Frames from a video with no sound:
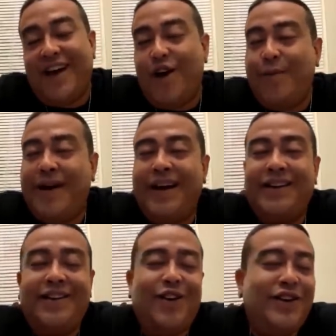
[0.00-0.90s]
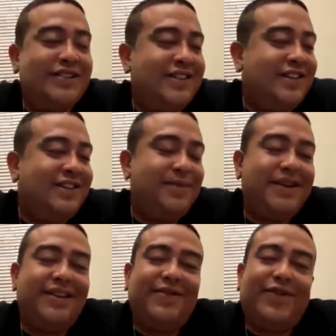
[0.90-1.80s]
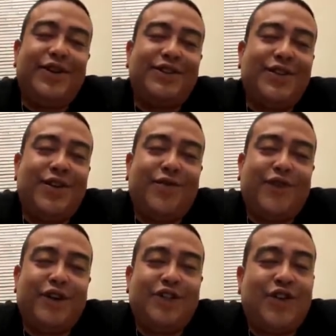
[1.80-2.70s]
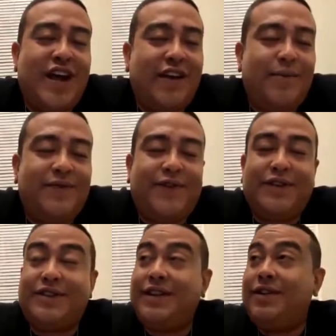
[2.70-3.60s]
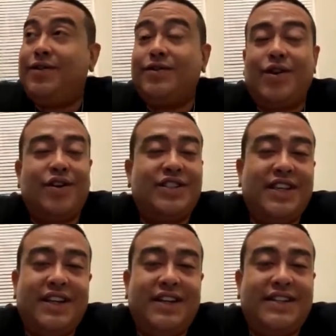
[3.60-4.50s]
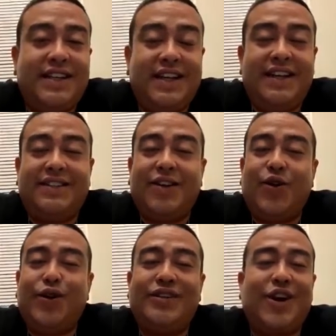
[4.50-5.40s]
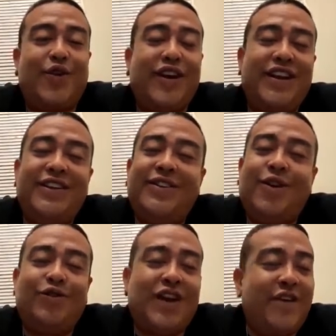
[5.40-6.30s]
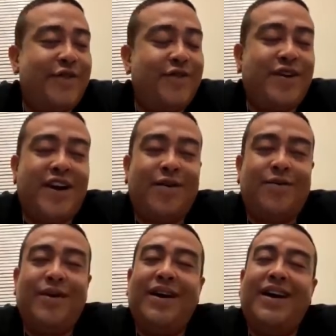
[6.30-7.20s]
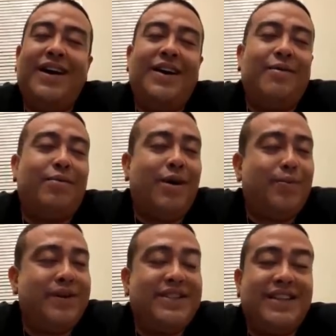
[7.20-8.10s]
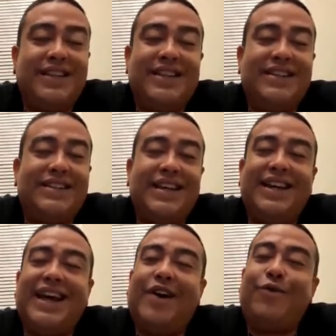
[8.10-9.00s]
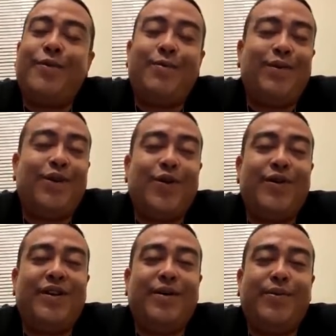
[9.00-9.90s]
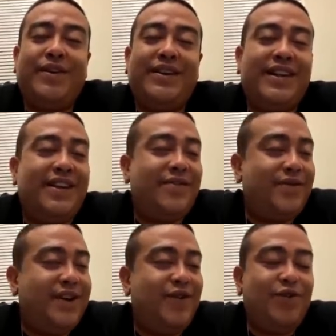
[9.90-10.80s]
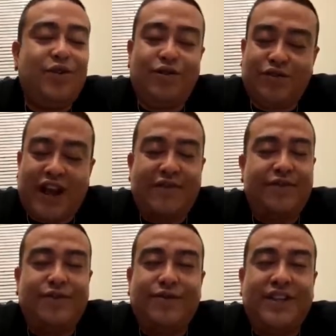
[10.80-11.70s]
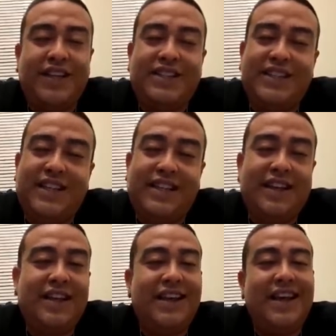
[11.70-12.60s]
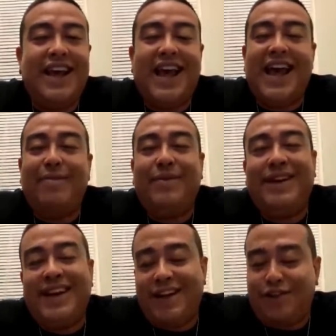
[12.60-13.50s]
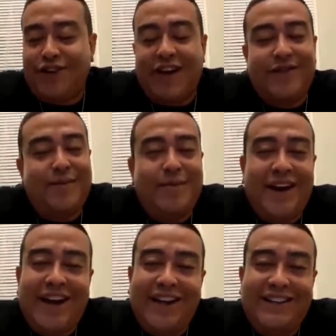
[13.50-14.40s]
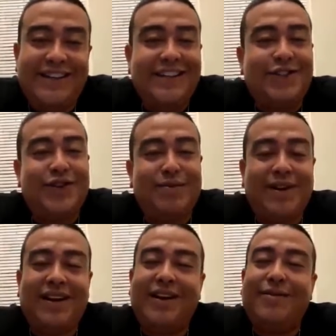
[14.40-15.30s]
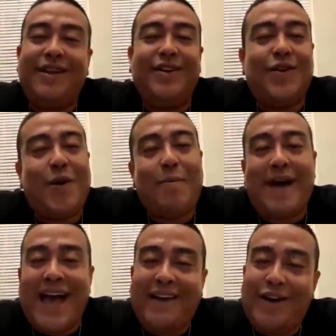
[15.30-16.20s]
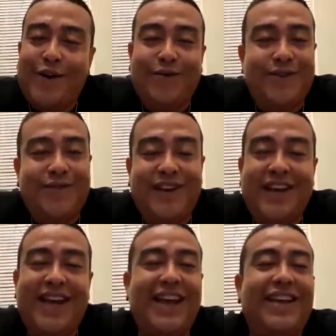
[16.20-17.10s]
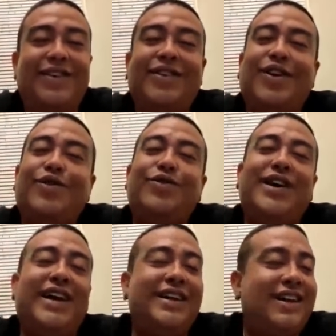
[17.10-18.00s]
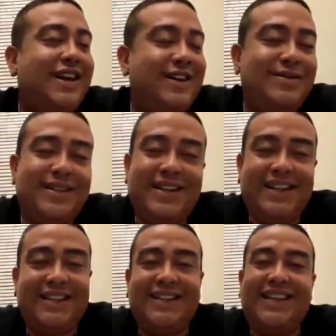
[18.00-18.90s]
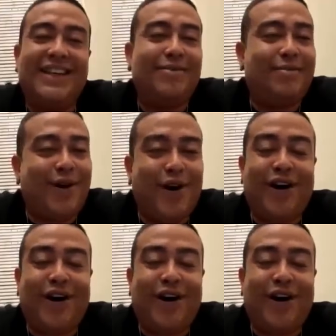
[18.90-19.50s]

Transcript: Oh man, you know, I mean, the first song, first track, my first single was called "City to City," so it's already, you know, driving around, bumping city to city. I remember growing up in the DMV. You know, you're driving through DC at midnight. You're driving to Maryland to the strip club. Then you're going back home to VA. You know, you got the clubs in DC, the bar.